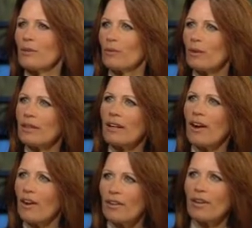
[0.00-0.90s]
really
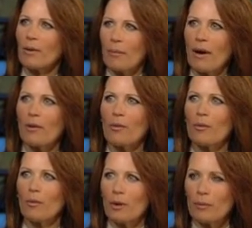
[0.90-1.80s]
aren't about
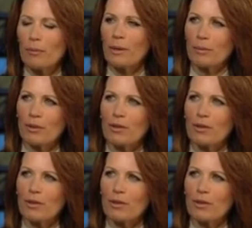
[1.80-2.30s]
what people